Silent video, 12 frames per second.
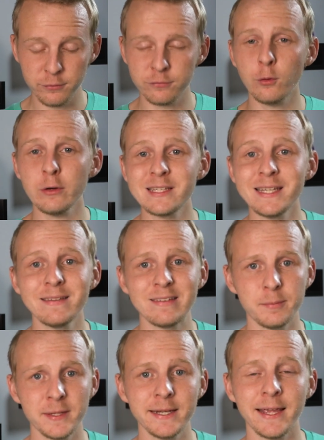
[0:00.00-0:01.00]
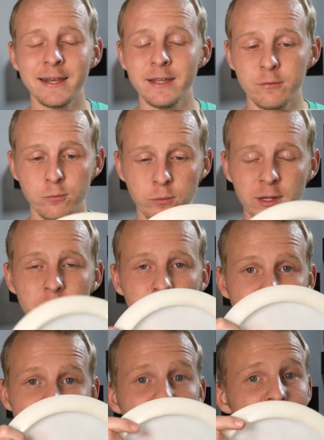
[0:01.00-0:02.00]
14 speed and its rim
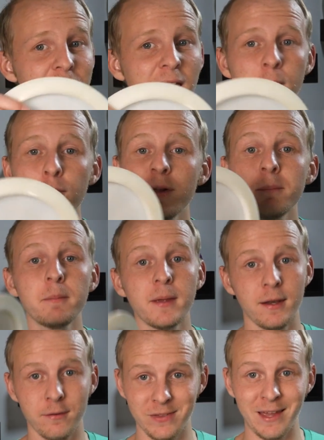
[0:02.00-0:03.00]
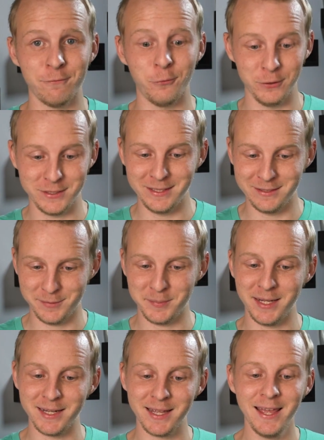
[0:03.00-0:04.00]
feels every bit of that 14
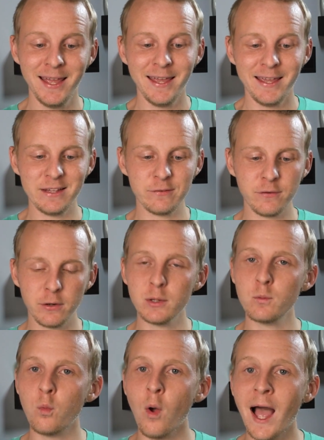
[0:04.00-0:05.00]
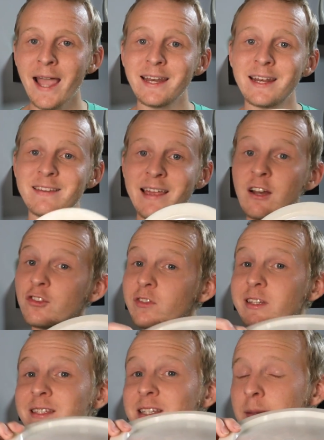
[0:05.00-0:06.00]
speed. It's very wide and it's
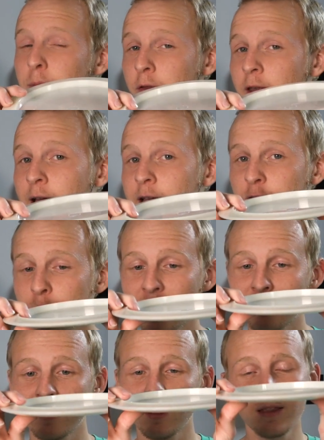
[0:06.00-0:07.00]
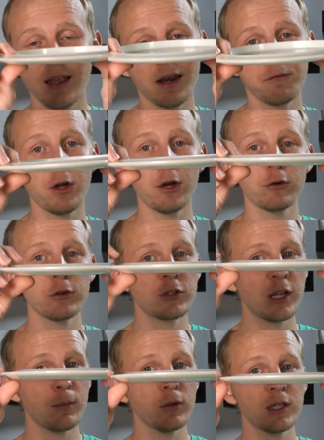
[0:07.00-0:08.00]
actually deeper than I expected. A lot of
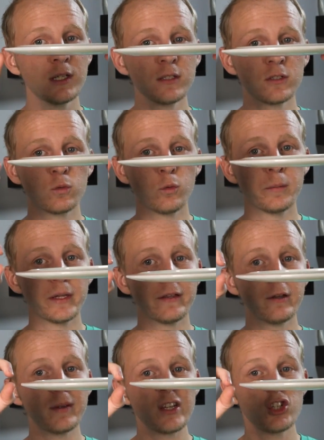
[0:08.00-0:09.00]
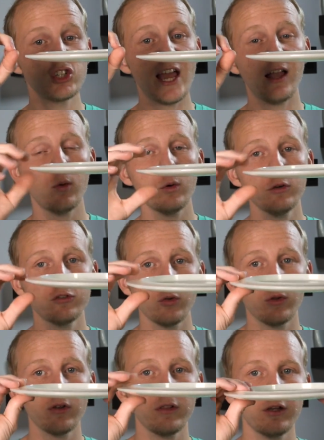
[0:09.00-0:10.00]
understable discs will be a little bit shallower, so
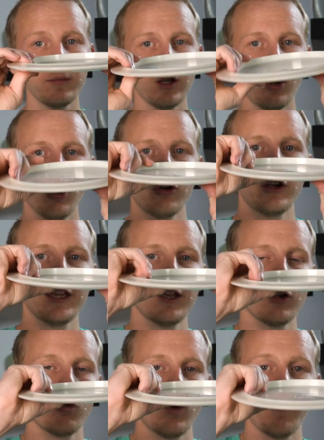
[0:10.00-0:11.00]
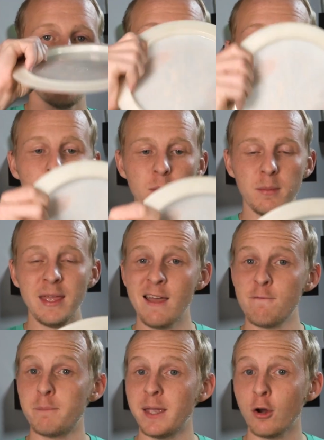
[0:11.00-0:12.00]
they're a little bit harder to get a grip on if you maybe
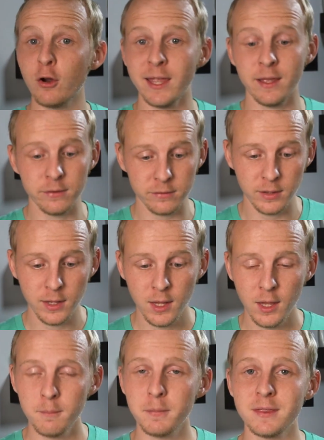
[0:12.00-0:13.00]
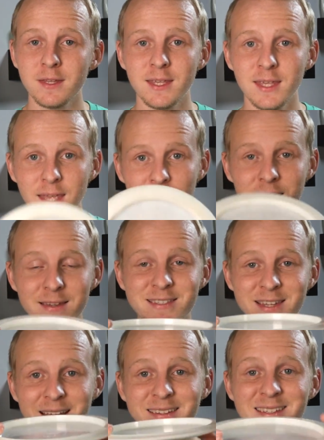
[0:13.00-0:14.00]
have bigger hands, but the King is
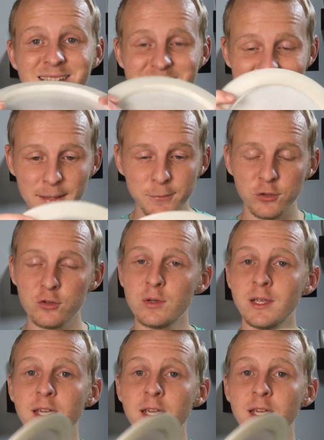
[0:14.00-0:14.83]
nice and deep so you can